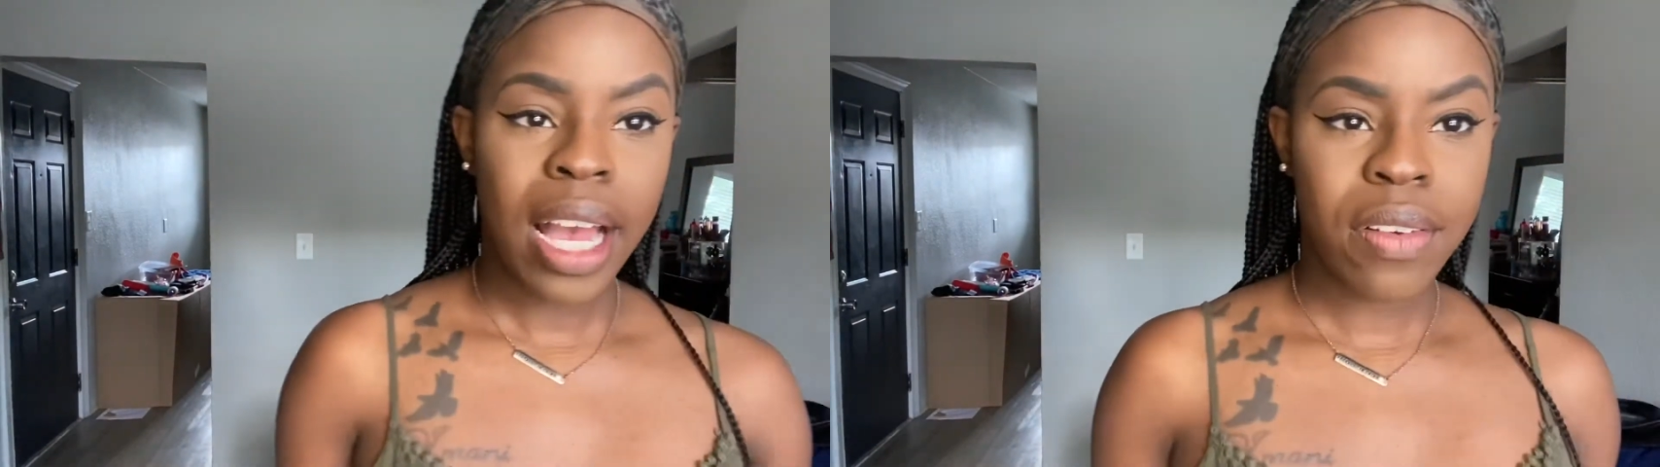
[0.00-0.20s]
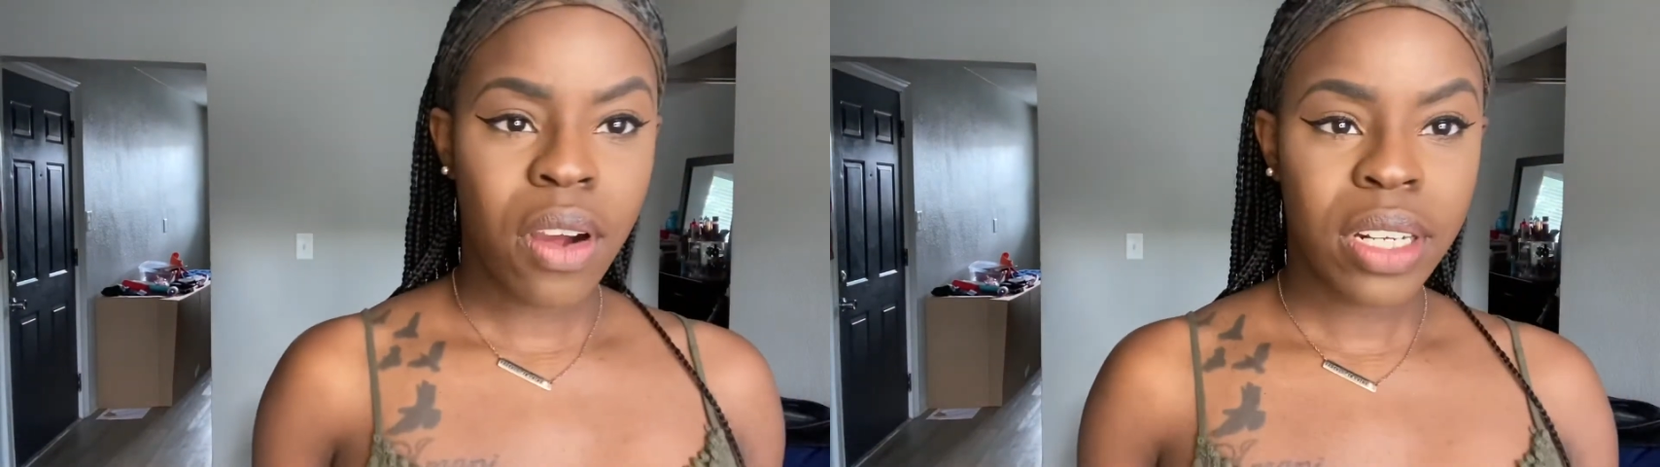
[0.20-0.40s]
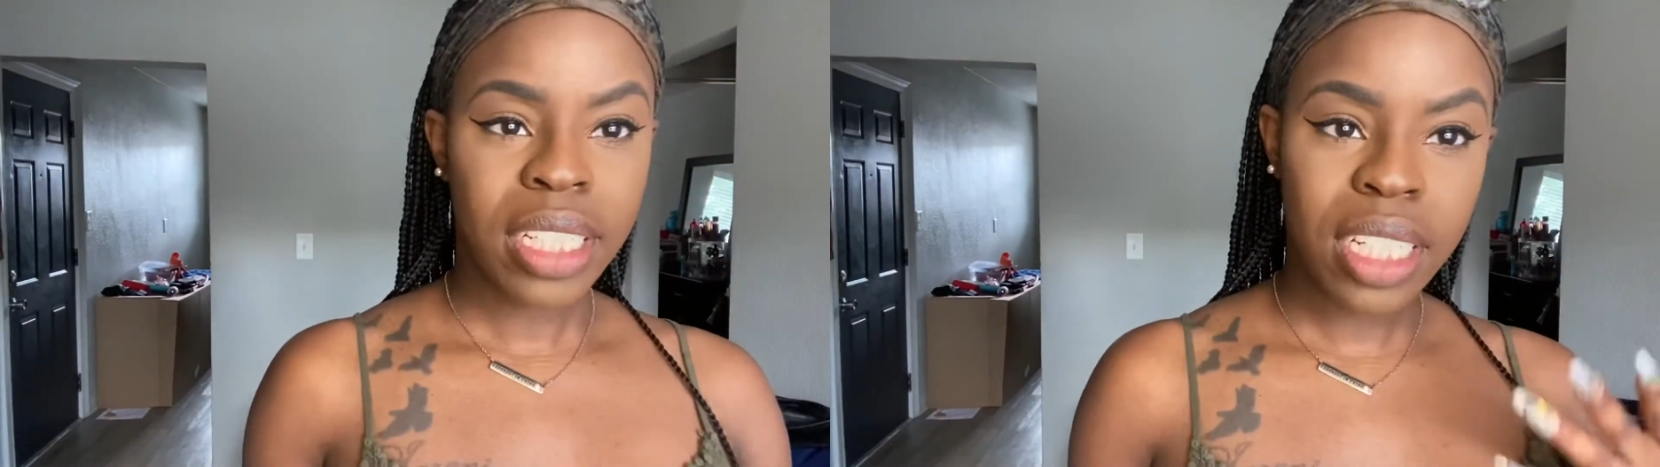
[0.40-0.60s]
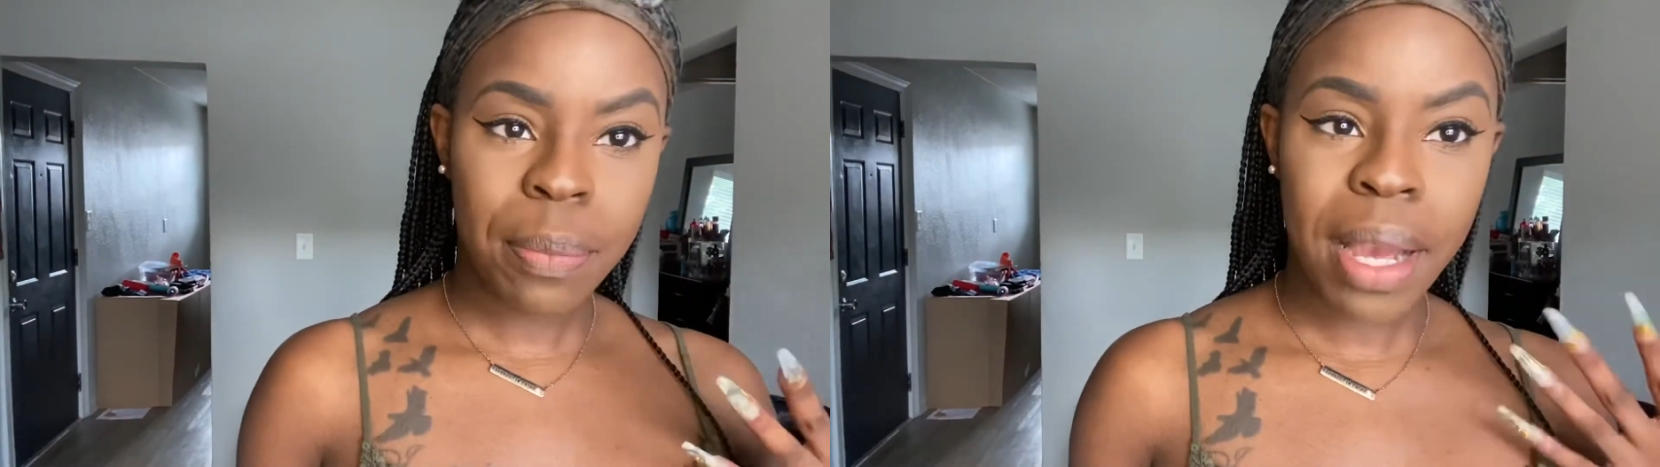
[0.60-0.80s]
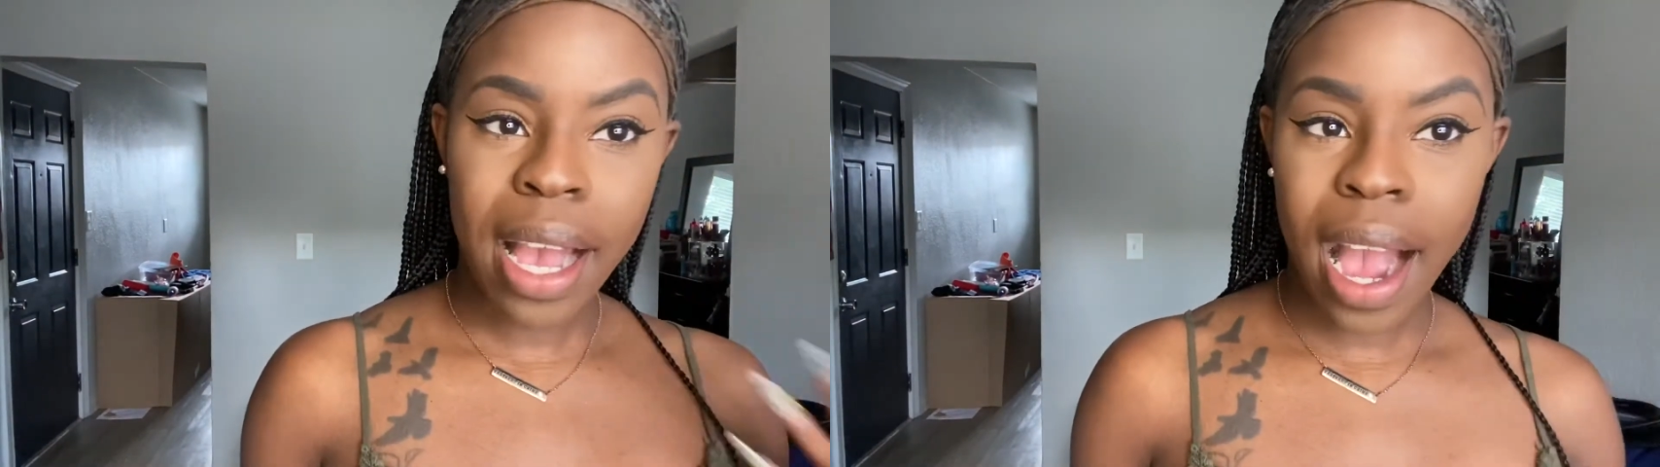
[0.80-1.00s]
already did
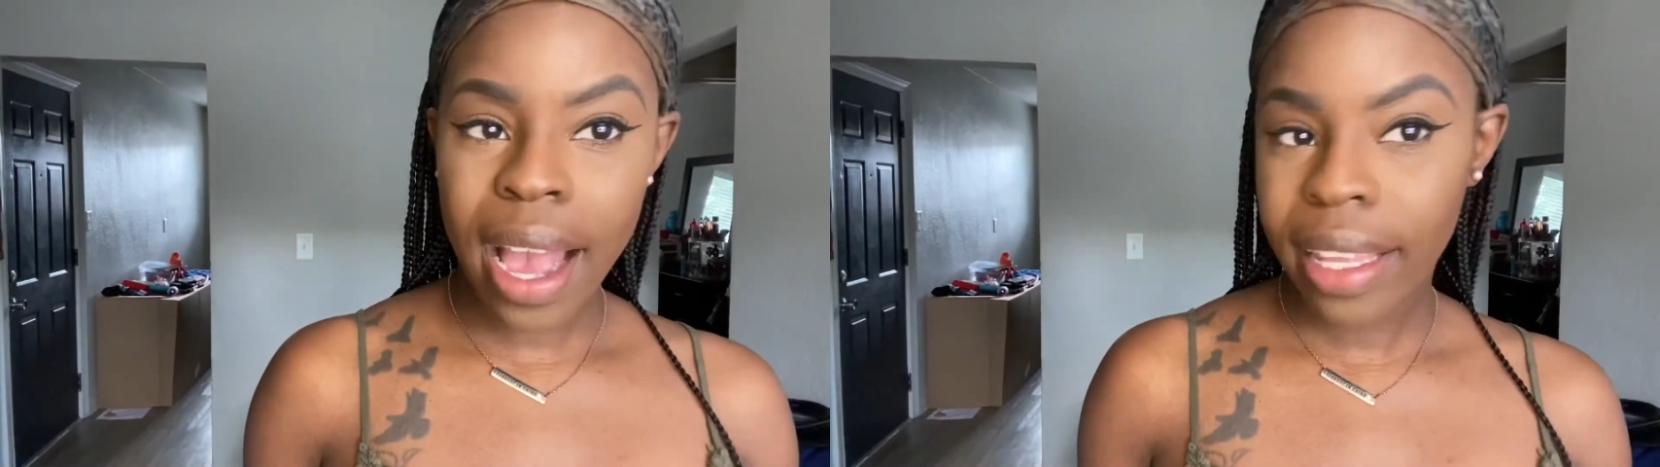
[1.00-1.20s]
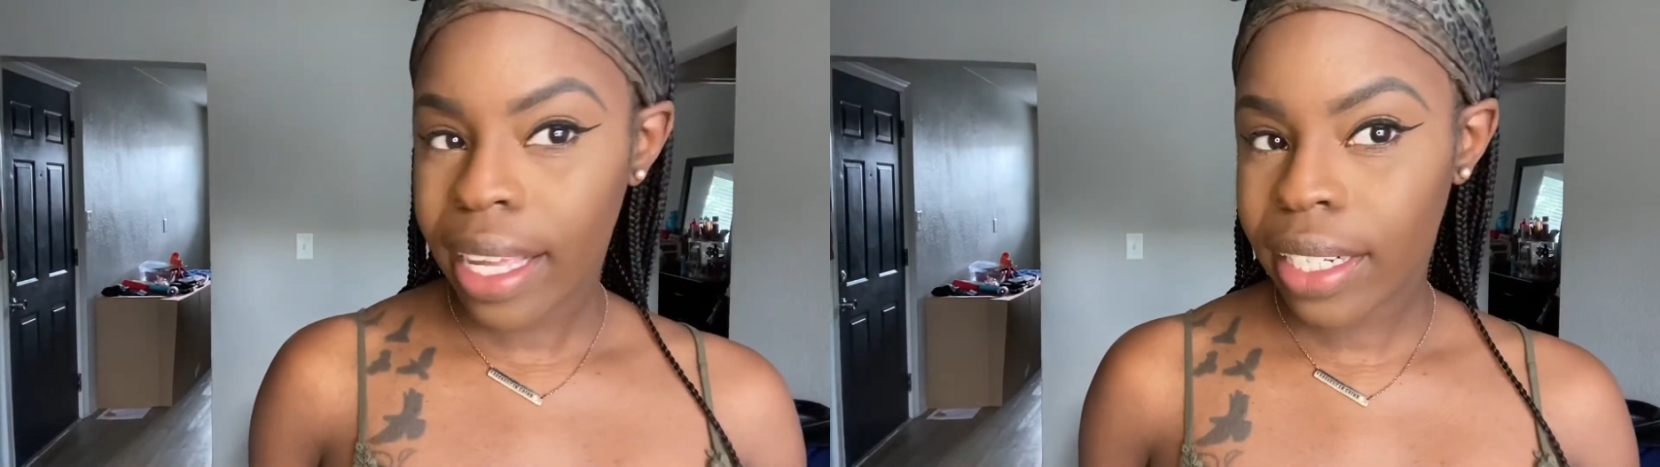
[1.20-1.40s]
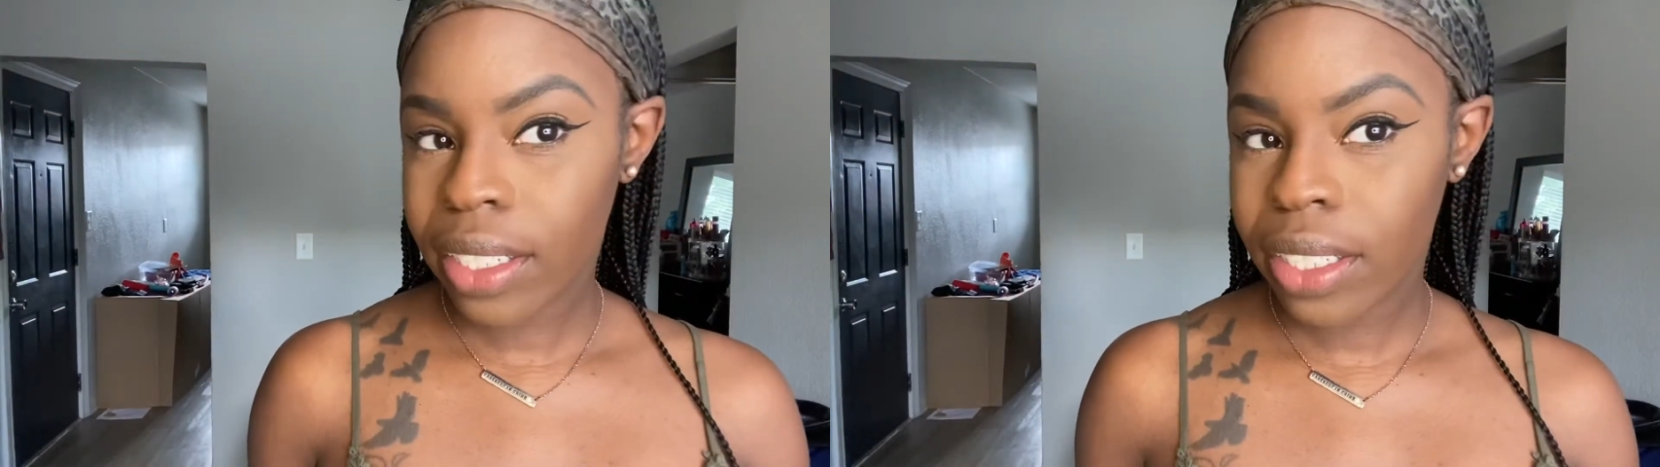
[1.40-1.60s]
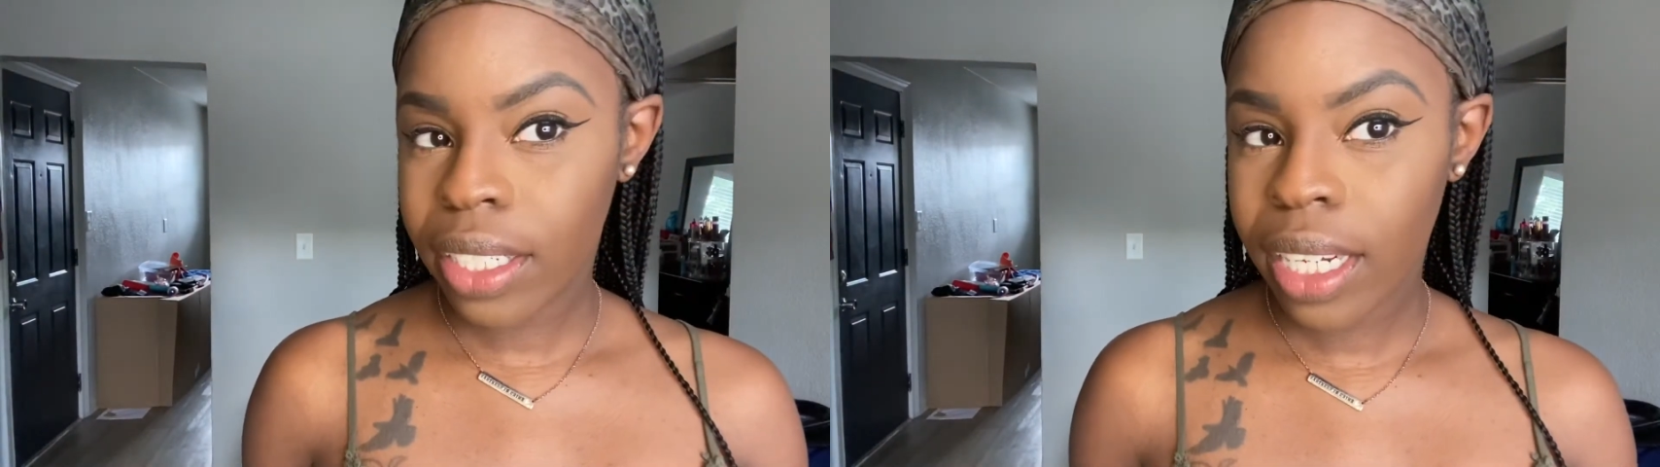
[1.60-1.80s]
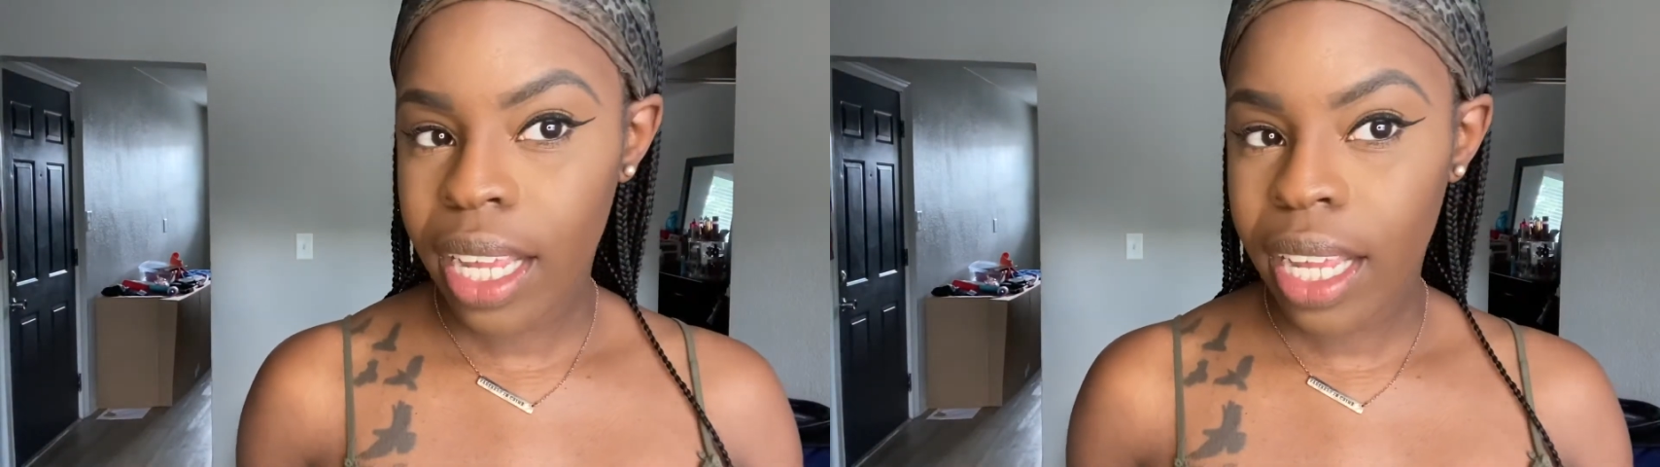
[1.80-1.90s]
my eyeliner